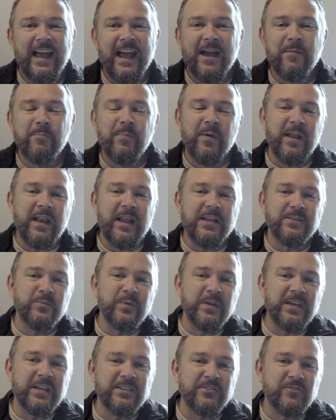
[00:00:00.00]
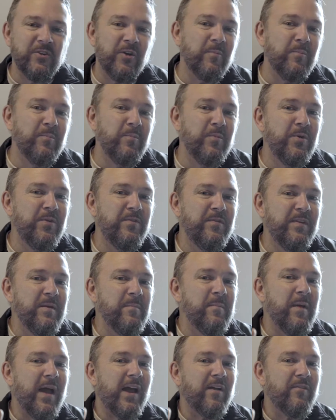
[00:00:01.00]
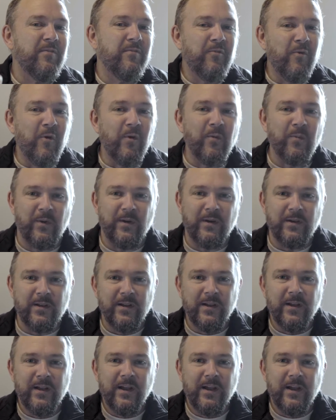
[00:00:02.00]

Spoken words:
But as we start moving back forward,